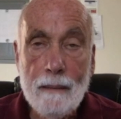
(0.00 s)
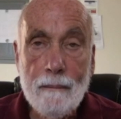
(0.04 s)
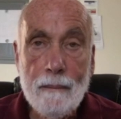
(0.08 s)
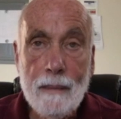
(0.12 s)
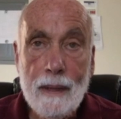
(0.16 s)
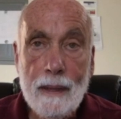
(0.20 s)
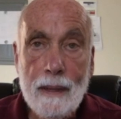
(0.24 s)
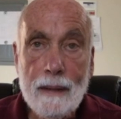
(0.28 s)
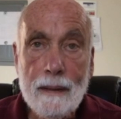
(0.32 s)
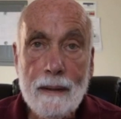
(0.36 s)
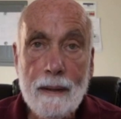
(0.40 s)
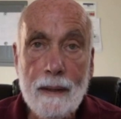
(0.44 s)

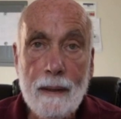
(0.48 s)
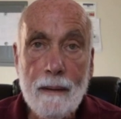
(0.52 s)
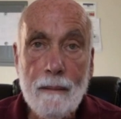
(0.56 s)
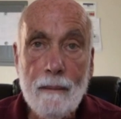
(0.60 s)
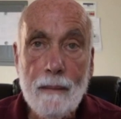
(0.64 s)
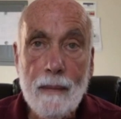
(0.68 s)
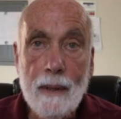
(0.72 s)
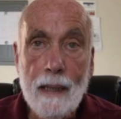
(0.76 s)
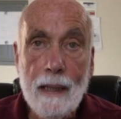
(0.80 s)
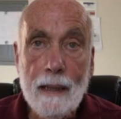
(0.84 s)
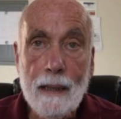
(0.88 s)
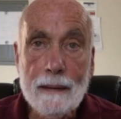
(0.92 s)
make
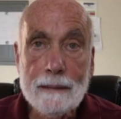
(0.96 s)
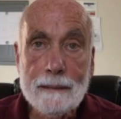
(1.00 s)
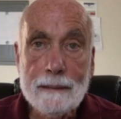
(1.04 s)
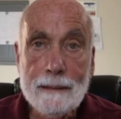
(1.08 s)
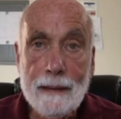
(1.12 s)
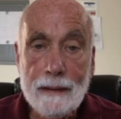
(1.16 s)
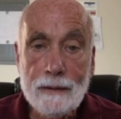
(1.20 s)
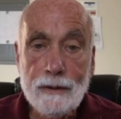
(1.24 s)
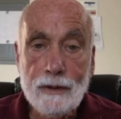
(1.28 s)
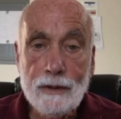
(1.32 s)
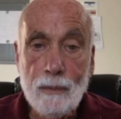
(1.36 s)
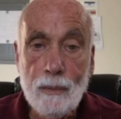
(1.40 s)
them
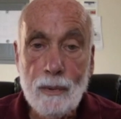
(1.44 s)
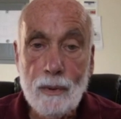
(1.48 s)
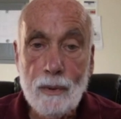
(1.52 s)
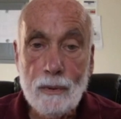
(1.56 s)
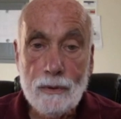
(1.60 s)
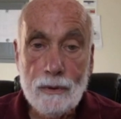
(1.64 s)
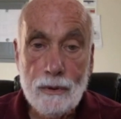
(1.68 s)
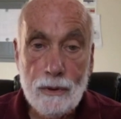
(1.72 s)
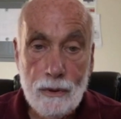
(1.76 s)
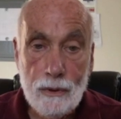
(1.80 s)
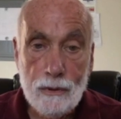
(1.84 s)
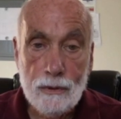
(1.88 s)
accessible
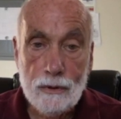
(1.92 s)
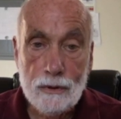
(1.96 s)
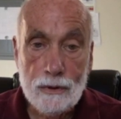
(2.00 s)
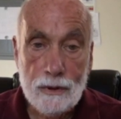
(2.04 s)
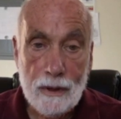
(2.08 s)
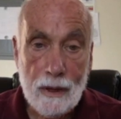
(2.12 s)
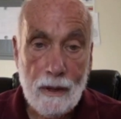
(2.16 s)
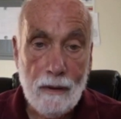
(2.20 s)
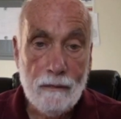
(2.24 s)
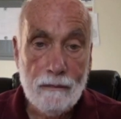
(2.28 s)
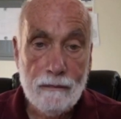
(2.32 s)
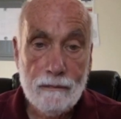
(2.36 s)
to
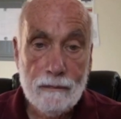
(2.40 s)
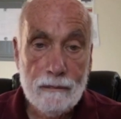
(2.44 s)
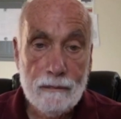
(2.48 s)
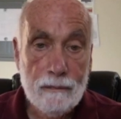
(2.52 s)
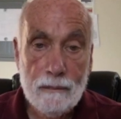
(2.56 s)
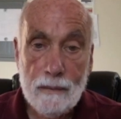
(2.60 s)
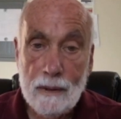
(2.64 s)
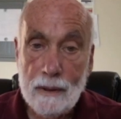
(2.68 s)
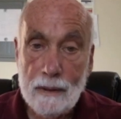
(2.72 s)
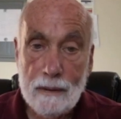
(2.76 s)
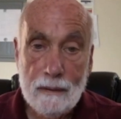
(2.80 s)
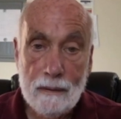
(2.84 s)
yourself.
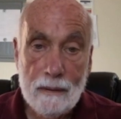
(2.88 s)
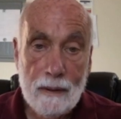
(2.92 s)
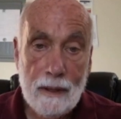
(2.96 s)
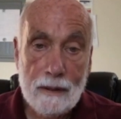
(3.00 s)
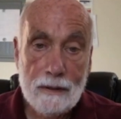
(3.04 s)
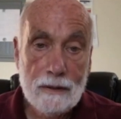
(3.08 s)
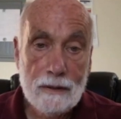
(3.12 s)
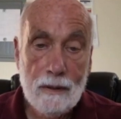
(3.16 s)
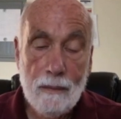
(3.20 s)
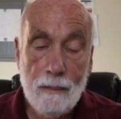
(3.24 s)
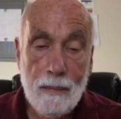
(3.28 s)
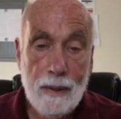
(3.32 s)
And
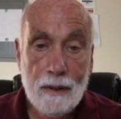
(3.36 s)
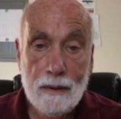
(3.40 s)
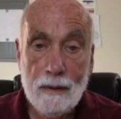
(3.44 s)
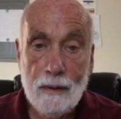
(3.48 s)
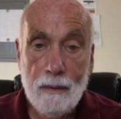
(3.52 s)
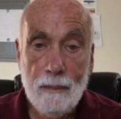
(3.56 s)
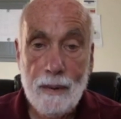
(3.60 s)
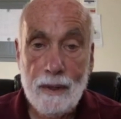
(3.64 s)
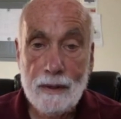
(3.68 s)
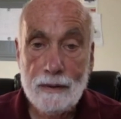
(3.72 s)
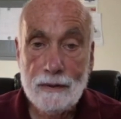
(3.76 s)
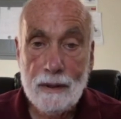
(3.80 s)
that's about the
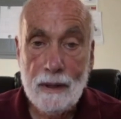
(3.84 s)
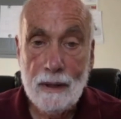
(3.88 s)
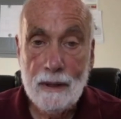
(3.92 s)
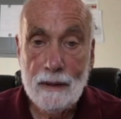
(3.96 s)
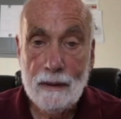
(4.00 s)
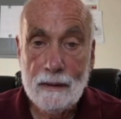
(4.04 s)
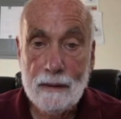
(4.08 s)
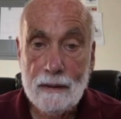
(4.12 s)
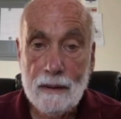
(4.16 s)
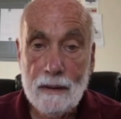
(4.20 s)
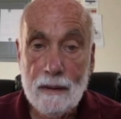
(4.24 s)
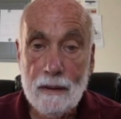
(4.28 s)
best I
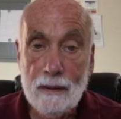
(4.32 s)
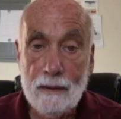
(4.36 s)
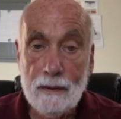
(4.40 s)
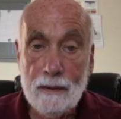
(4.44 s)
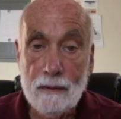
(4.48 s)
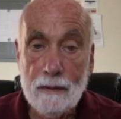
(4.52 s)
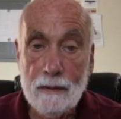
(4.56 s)
can tell you.